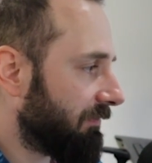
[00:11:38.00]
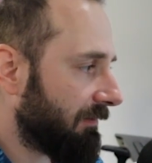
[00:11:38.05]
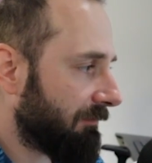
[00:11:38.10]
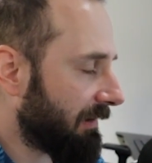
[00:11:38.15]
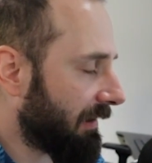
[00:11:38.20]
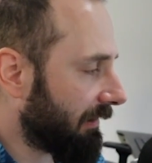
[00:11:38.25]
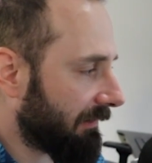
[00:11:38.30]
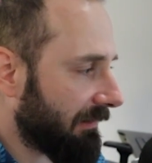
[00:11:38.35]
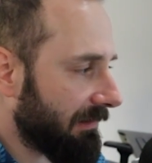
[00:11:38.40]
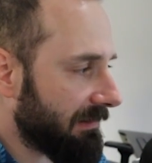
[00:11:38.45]

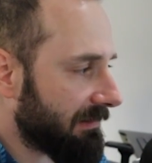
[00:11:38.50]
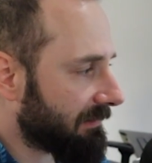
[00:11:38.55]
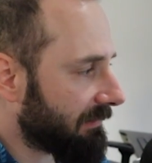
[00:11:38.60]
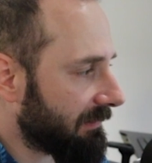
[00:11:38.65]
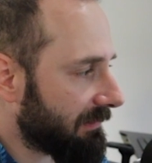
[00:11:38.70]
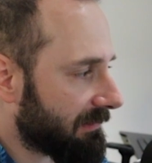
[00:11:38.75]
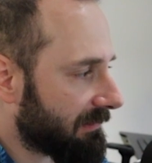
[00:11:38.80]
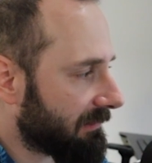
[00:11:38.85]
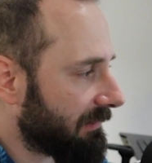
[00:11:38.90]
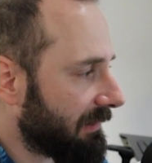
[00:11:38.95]
At least
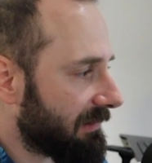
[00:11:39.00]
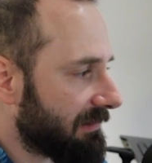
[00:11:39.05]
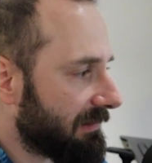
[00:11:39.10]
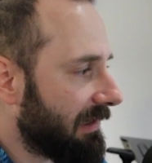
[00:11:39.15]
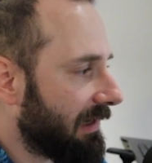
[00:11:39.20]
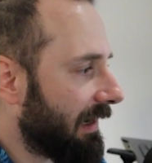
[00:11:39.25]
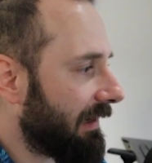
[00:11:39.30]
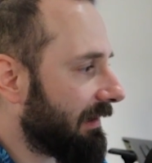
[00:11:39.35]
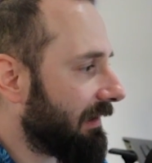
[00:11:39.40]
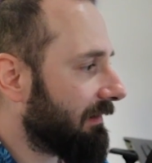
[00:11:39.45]
this
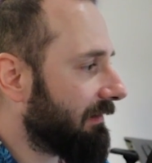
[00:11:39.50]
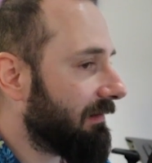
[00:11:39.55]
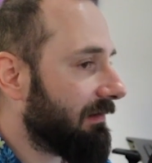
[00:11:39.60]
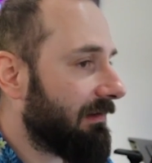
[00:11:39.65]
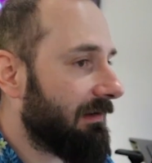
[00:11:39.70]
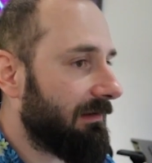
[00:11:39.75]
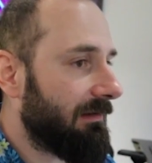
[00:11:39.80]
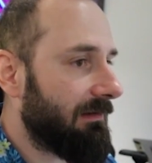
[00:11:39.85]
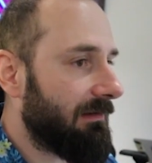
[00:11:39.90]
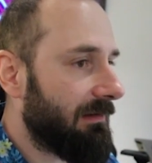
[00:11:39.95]
guy and
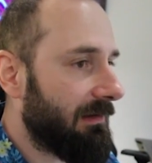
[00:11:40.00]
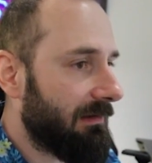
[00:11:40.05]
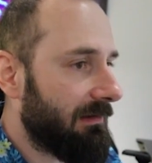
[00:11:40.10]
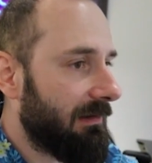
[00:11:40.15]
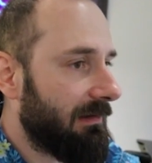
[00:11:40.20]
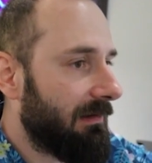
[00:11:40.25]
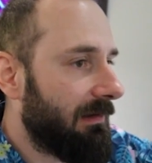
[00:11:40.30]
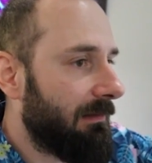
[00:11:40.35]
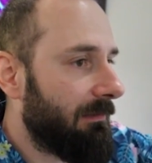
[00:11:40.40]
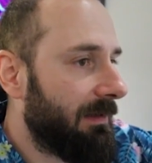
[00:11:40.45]

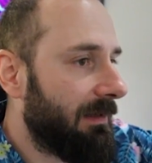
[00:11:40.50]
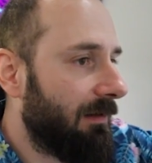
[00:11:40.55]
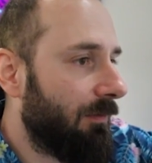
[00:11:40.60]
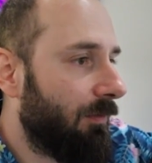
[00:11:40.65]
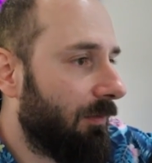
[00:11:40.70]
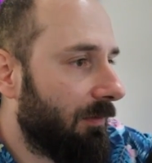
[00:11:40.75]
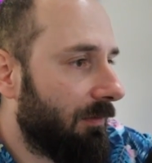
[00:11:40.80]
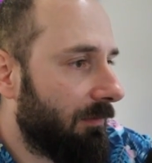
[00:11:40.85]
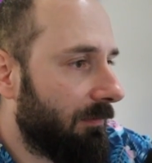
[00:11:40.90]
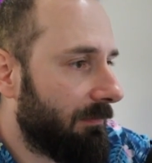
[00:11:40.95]
the
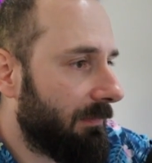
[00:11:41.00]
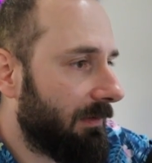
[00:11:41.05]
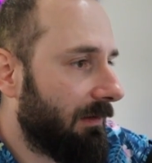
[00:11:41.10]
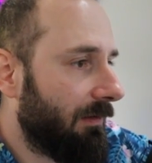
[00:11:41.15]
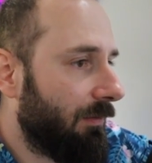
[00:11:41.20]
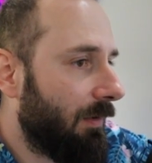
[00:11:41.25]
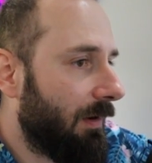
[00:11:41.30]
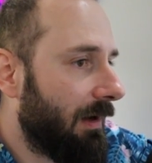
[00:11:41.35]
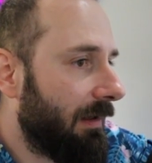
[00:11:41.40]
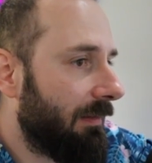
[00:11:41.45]
middle
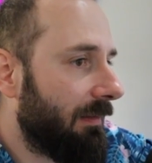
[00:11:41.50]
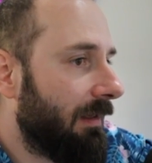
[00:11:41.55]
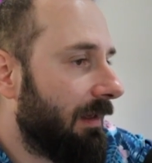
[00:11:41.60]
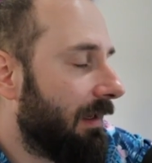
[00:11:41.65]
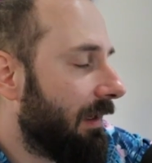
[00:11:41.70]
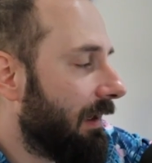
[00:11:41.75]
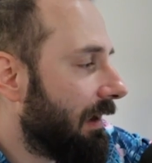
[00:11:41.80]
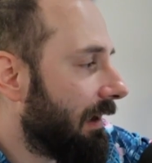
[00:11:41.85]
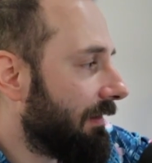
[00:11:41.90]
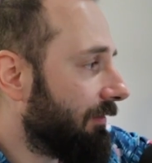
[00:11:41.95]
one
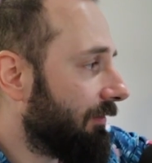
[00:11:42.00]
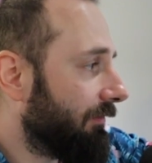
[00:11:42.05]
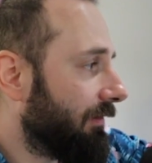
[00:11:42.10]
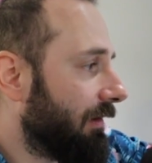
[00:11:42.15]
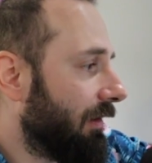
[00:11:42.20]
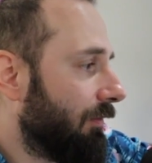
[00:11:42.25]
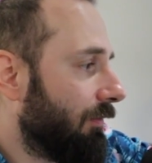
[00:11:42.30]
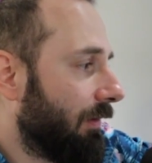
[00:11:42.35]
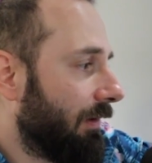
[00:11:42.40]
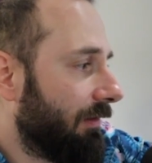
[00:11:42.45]
and
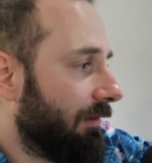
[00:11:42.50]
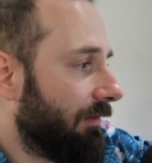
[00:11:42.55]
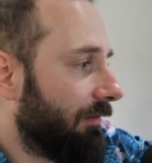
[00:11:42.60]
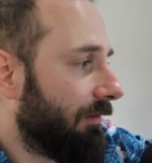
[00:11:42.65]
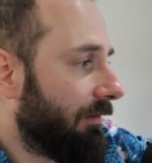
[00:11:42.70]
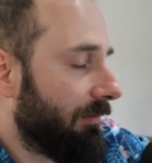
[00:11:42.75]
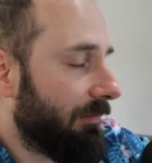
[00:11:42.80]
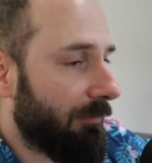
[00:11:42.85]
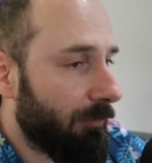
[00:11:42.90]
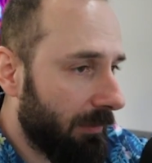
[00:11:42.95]
the one
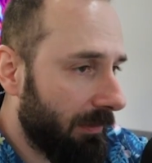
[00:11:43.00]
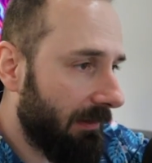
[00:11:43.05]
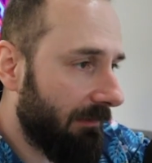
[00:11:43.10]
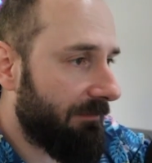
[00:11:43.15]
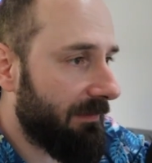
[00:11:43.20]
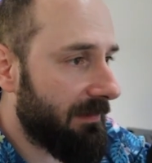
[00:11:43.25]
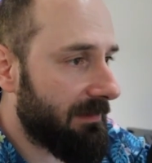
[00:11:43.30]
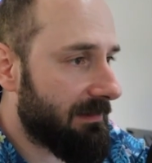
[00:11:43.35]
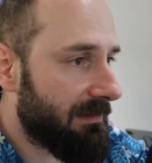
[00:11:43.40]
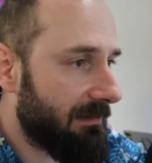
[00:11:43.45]
with the
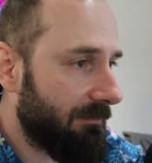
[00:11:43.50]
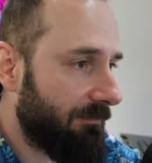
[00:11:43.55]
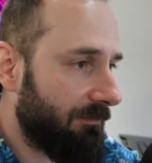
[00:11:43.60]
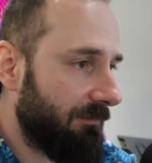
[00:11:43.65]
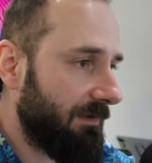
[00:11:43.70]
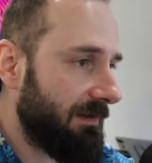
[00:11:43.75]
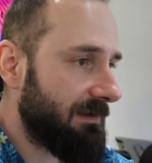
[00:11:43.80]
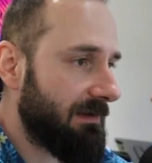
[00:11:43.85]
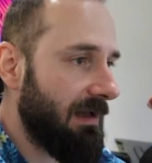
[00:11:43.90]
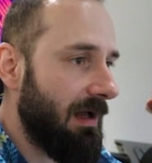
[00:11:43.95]

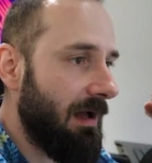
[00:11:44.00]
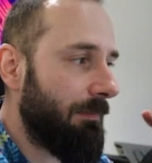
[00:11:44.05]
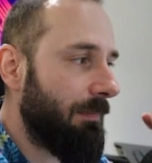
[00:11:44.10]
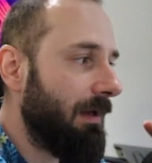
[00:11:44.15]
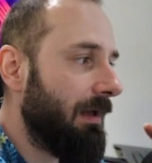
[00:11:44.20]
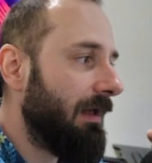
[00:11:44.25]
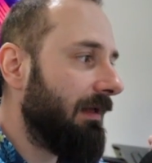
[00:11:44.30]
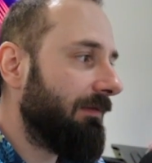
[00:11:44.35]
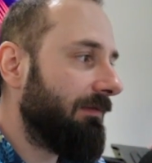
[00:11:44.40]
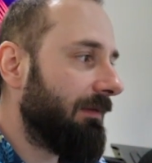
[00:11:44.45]
fist
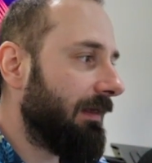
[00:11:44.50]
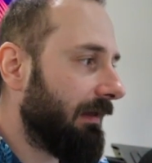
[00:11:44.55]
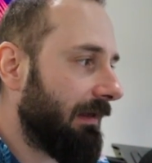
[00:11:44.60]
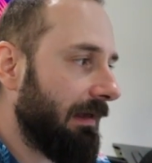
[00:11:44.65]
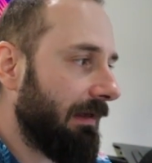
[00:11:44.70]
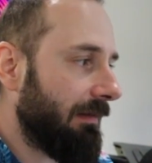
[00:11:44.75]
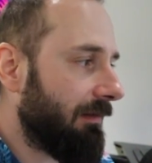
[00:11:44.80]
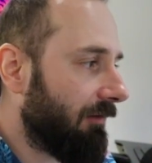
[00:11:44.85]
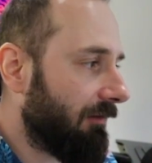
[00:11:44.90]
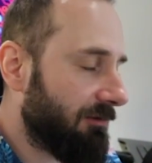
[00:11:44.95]
up, they
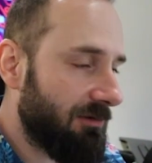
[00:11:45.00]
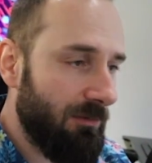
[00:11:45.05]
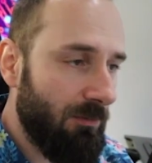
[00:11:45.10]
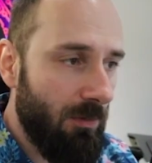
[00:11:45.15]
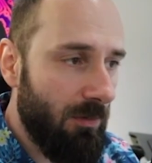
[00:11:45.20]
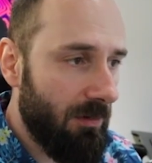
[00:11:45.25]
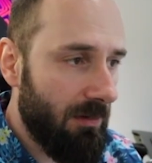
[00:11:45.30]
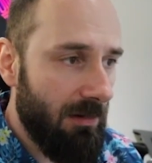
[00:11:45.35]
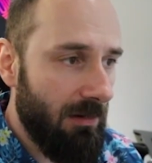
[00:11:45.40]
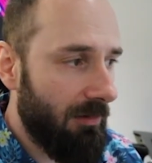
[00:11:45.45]
can also
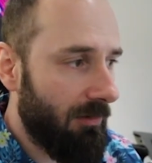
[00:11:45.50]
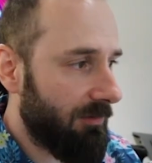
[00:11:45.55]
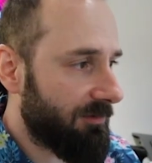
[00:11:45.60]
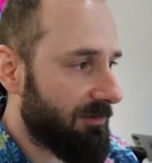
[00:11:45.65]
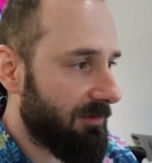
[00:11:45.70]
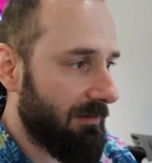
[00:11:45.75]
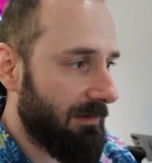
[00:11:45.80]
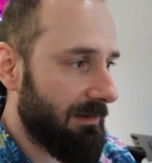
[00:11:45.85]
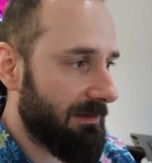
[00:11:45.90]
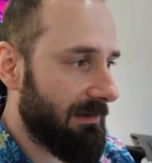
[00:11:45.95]
work
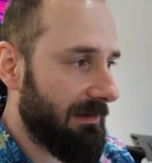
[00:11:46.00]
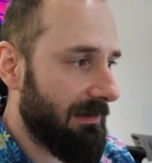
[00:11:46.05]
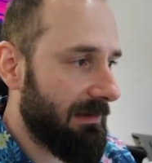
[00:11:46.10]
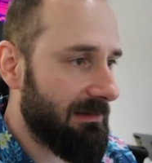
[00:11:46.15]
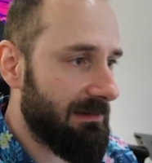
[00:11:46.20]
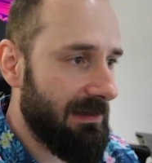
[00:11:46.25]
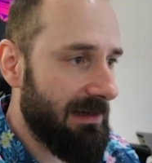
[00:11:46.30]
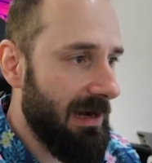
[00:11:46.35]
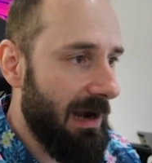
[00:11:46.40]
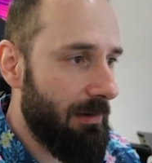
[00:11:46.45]
also
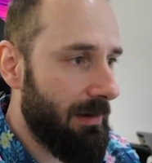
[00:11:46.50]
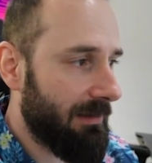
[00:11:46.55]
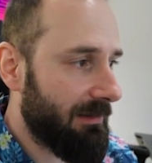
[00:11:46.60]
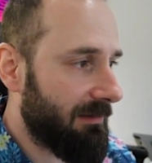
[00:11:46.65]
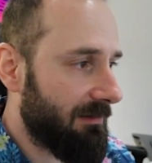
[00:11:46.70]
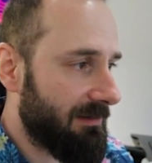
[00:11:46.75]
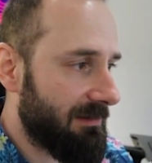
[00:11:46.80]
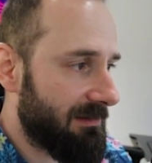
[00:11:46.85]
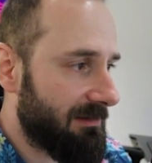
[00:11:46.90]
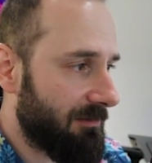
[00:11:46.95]
as a
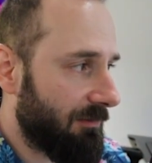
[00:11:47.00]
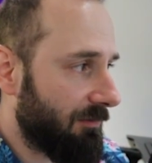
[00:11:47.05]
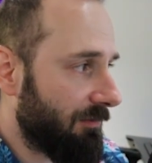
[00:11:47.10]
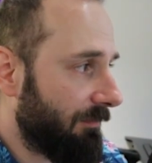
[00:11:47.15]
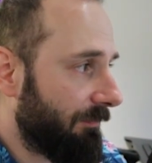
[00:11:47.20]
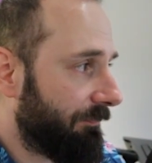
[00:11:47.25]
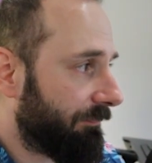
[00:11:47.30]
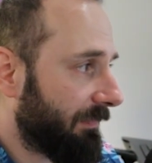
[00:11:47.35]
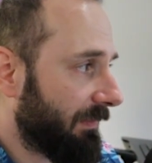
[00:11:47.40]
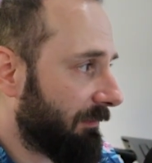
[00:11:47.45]
characters. So
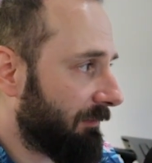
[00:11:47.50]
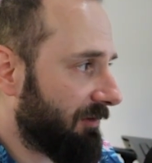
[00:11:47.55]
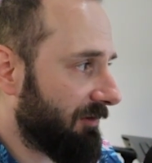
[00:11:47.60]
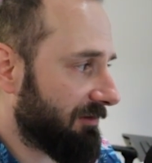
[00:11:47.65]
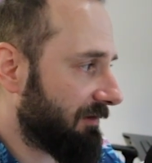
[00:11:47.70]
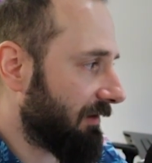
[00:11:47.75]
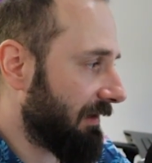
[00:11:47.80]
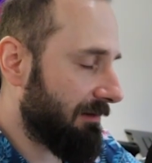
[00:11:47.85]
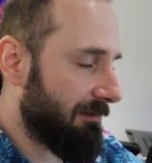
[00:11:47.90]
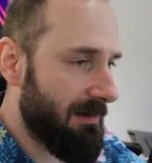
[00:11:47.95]

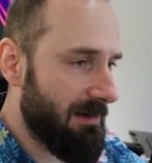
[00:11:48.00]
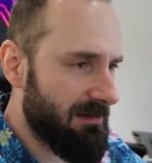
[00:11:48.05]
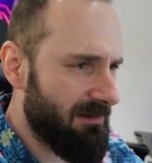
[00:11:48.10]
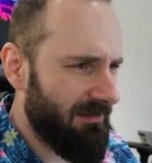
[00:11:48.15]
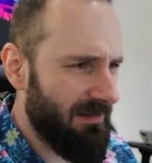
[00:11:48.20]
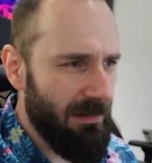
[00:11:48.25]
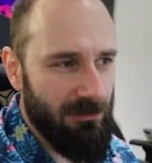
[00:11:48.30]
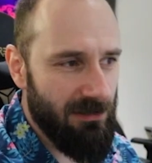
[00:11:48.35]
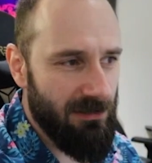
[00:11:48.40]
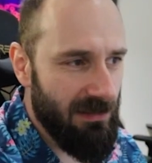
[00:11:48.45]
because the rest of
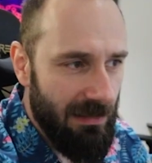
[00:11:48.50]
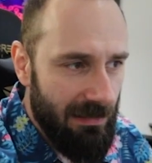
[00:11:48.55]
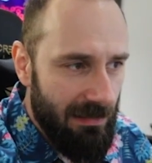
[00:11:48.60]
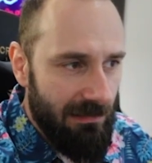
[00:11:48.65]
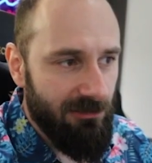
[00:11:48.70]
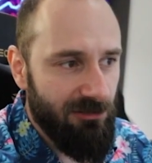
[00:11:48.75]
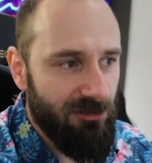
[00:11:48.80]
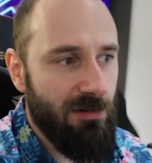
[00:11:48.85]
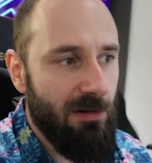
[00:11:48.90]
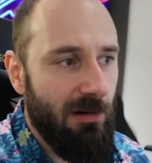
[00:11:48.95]
them are just like
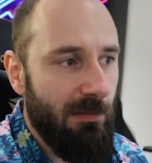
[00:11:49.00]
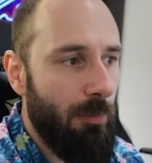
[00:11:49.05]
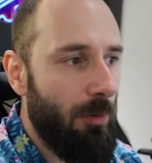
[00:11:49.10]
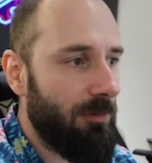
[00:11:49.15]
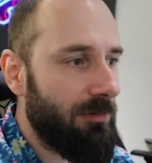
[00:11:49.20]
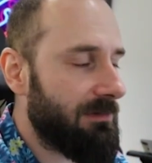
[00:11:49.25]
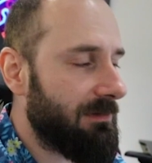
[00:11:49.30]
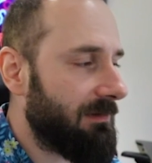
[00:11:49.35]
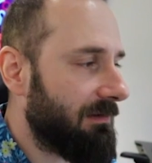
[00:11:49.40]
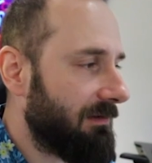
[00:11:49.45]
general
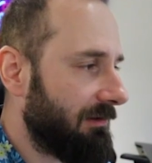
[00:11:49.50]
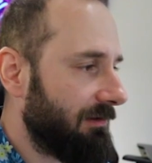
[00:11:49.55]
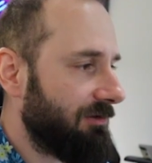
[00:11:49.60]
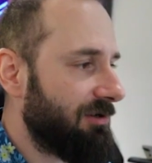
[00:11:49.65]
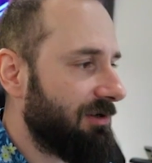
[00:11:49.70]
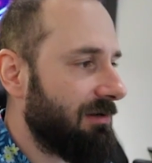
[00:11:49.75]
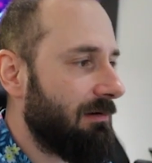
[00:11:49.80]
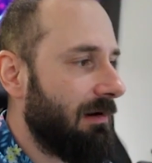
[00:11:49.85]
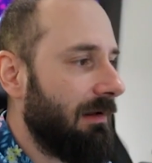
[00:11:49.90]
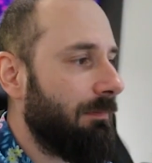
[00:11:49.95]

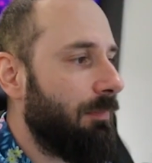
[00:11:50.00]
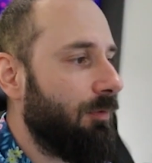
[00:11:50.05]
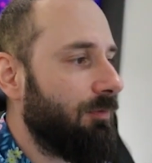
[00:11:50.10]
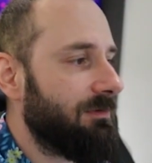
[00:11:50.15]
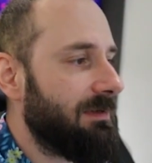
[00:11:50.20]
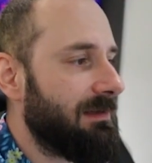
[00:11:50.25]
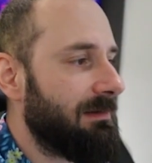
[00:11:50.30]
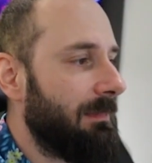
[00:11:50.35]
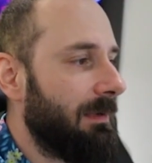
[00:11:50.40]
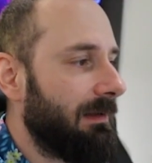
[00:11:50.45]

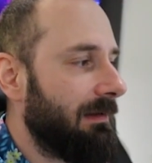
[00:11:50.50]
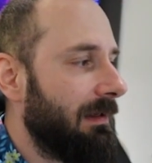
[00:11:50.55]
poses, but